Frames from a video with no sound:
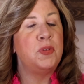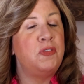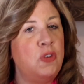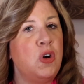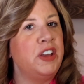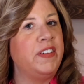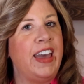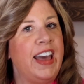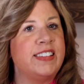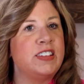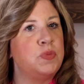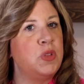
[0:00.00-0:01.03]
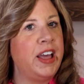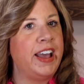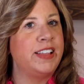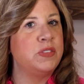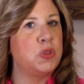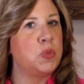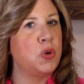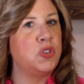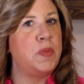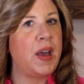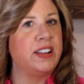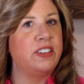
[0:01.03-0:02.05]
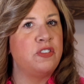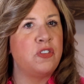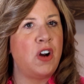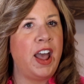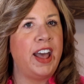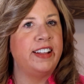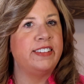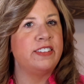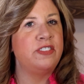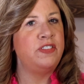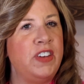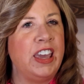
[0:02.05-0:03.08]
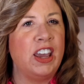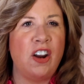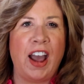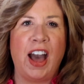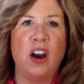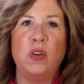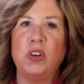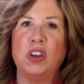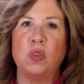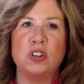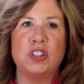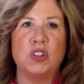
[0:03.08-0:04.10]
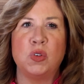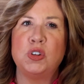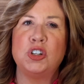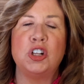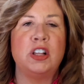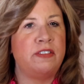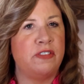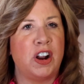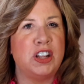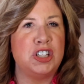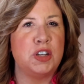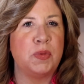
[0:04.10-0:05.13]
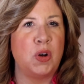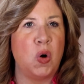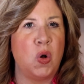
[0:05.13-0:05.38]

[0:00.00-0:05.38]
Before you cancel plans with a prospective friend, figure out your social and friendship